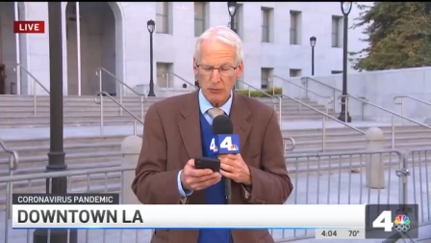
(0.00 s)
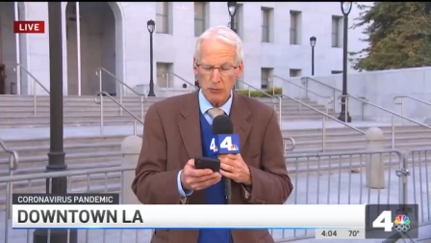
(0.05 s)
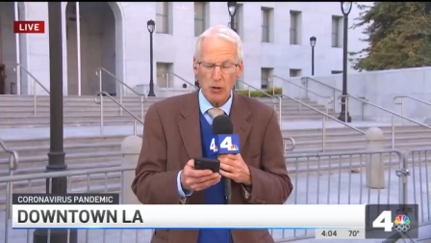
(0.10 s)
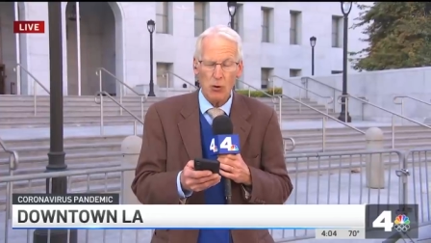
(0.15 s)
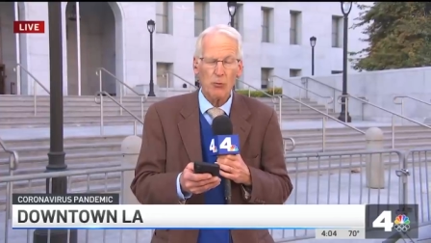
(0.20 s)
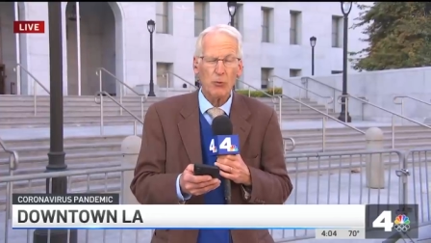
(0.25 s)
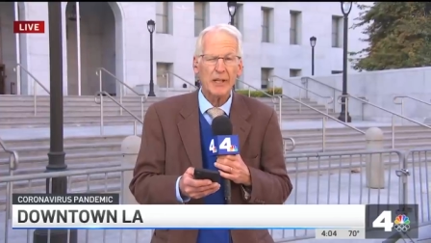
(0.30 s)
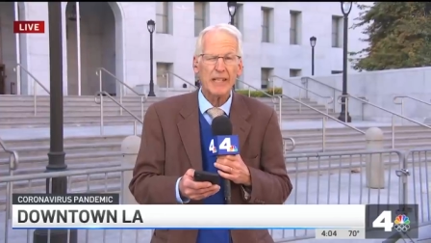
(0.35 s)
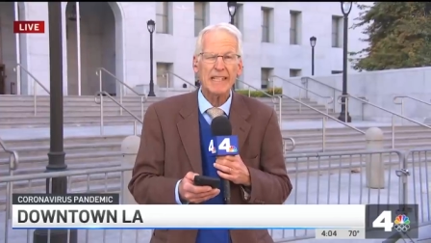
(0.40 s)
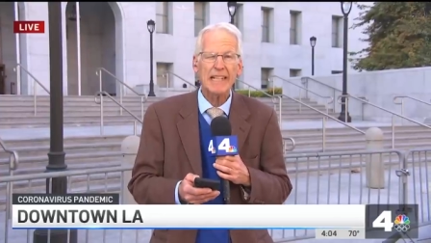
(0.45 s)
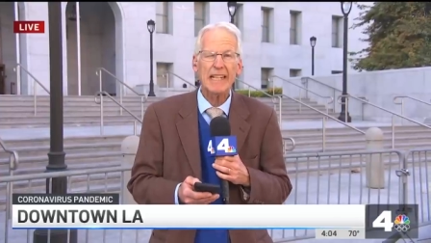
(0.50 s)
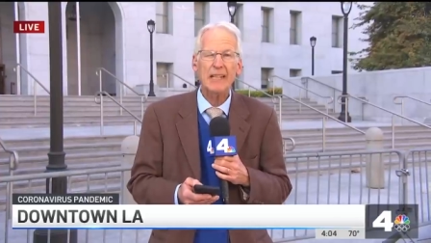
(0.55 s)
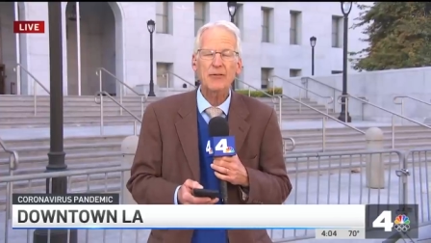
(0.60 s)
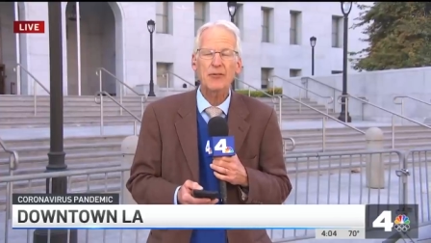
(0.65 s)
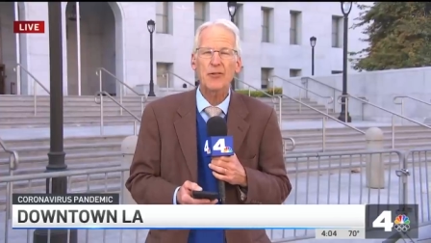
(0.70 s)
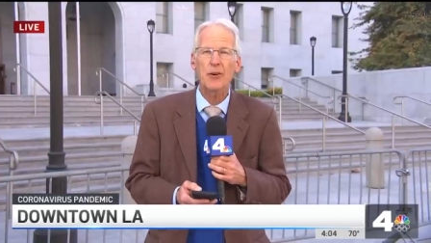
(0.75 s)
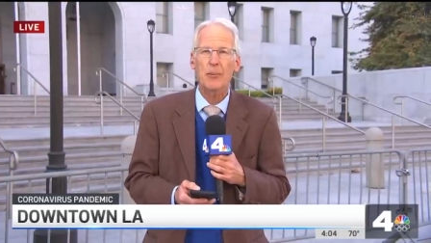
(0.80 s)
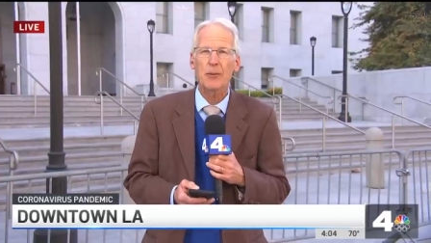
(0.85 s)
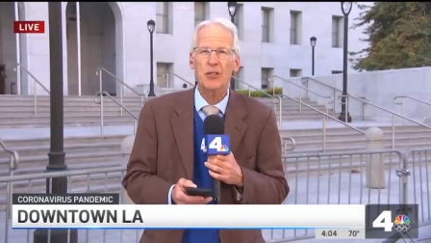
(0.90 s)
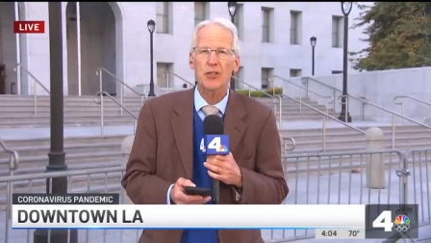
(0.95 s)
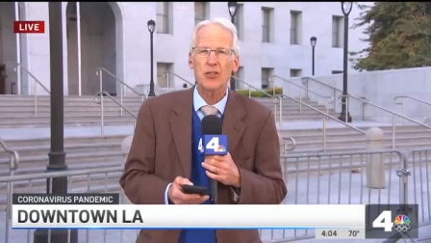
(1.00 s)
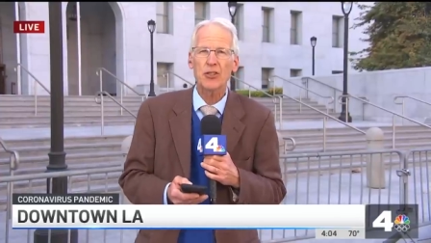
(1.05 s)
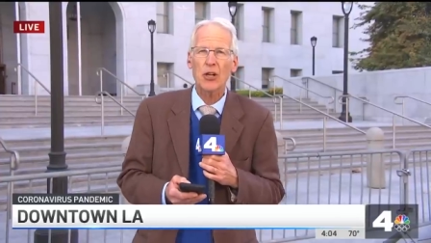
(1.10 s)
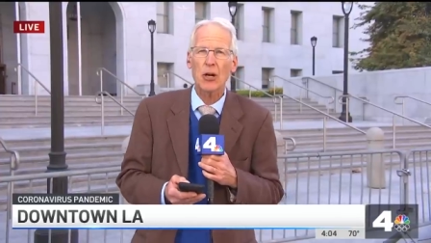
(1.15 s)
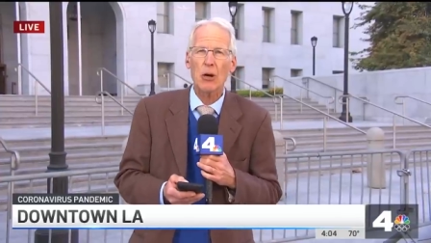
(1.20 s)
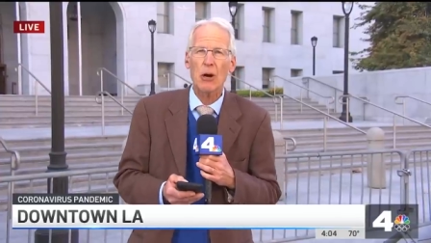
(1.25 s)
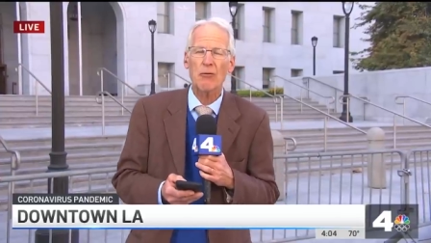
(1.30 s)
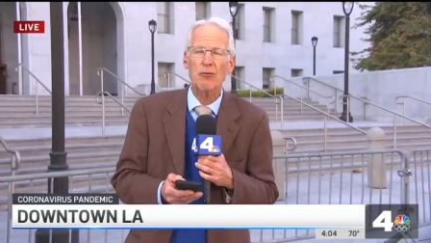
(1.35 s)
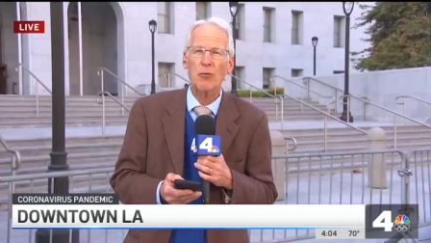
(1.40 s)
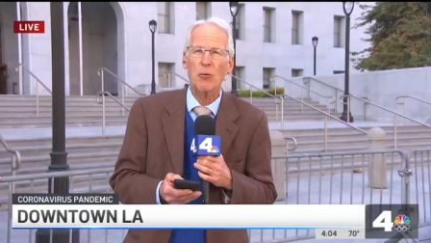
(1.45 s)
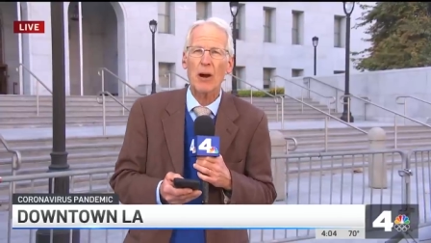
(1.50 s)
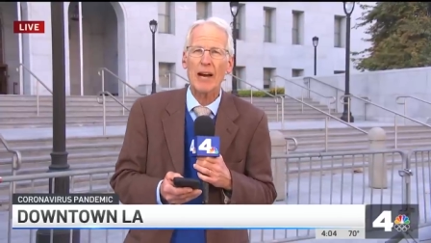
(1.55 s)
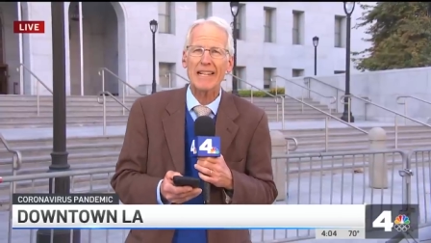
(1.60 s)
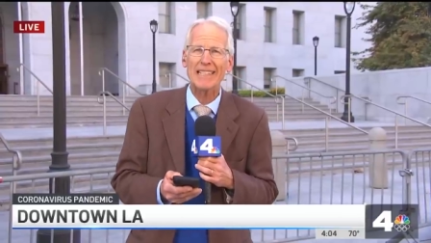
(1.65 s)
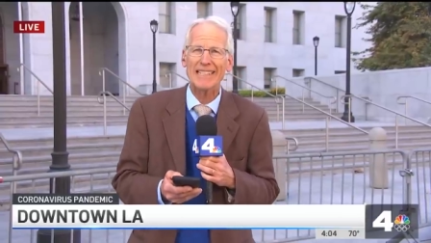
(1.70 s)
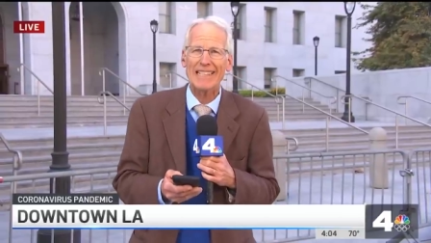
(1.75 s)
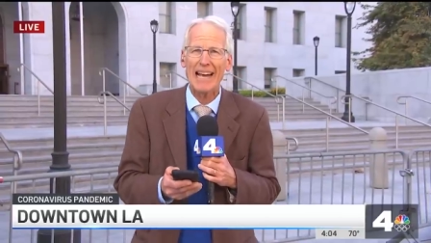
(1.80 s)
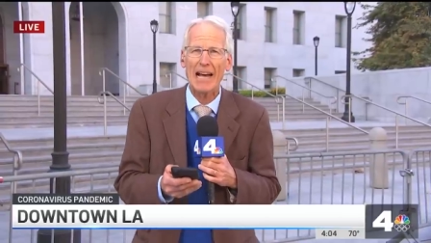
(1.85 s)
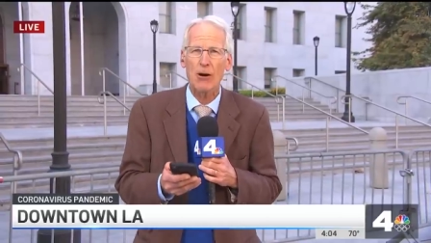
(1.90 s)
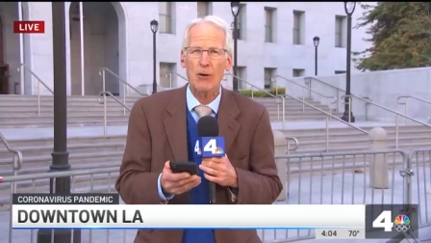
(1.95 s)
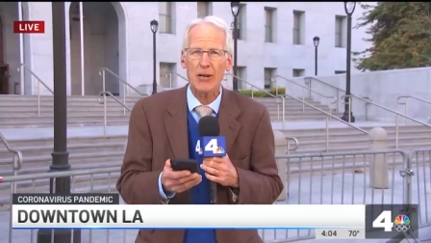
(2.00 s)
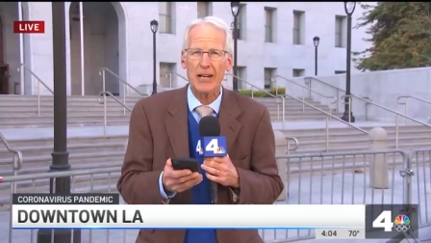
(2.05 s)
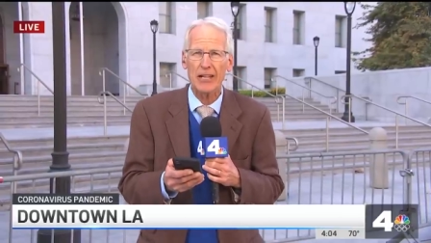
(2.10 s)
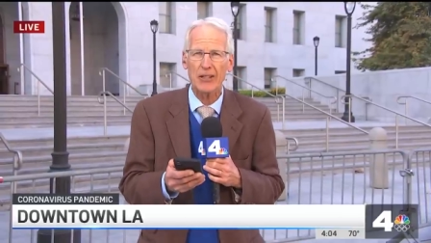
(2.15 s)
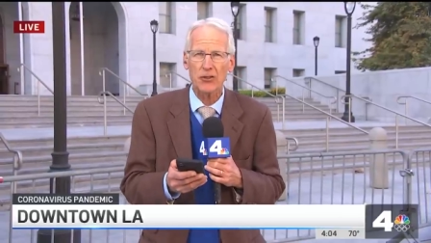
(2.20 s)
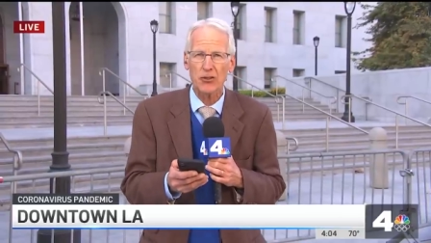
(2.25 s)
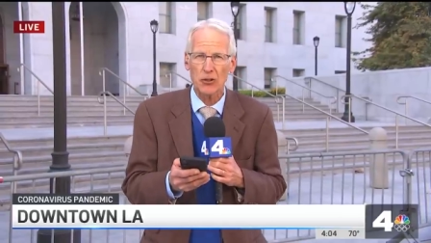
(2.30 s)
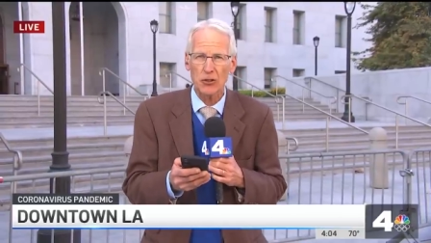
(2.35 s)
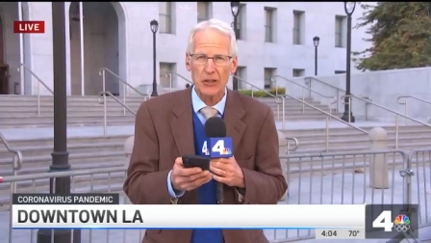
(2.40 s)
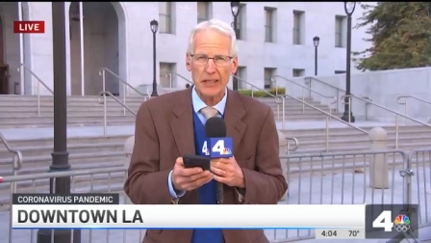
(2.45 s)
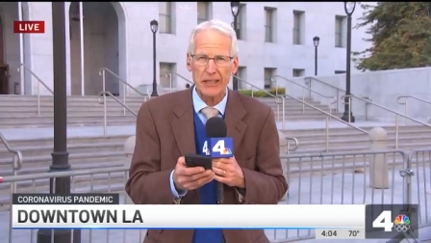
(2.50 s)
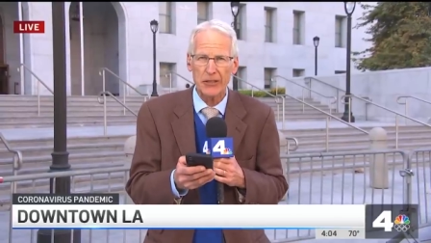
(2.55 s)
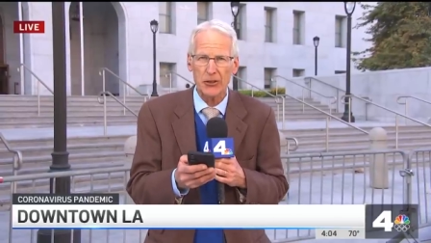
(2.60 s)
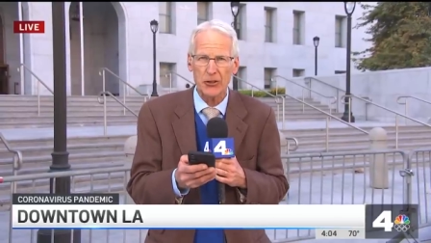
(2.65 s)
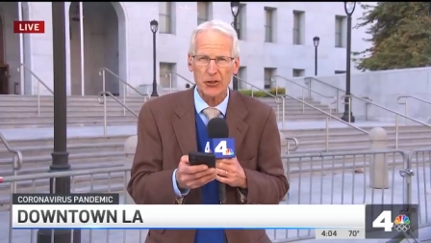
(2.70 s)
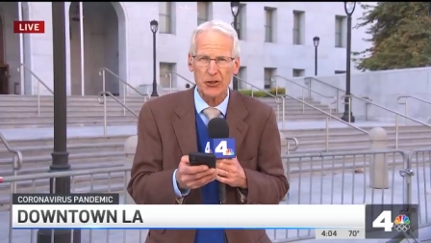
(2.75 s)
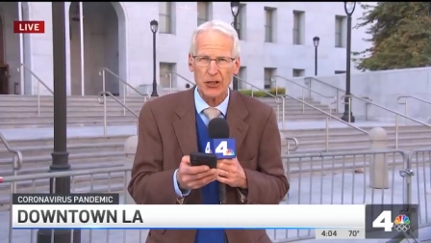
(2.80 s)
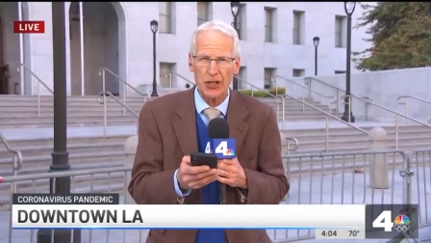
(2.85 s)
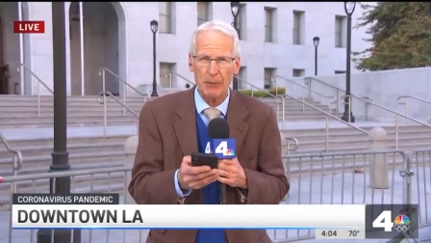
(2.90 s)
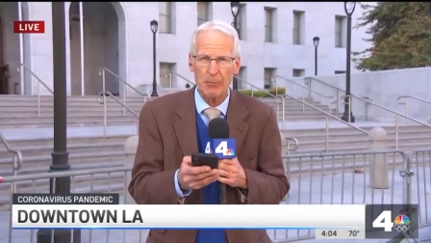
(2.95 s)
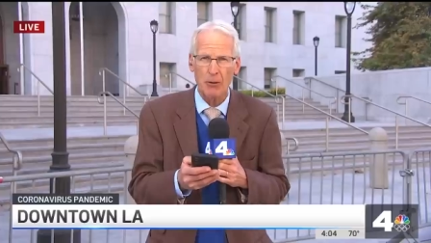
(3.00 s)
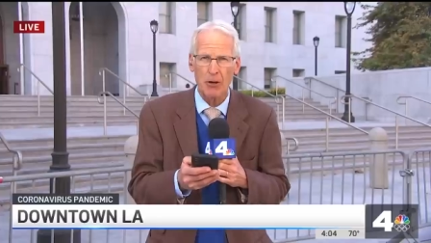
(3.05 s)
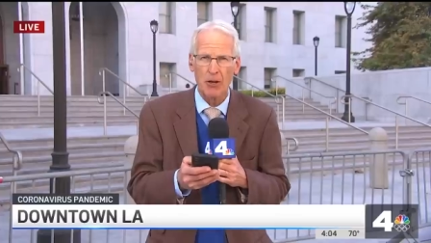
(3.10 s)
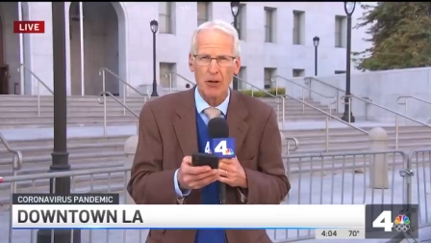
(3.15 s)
What we need from the sheriff right now is leadership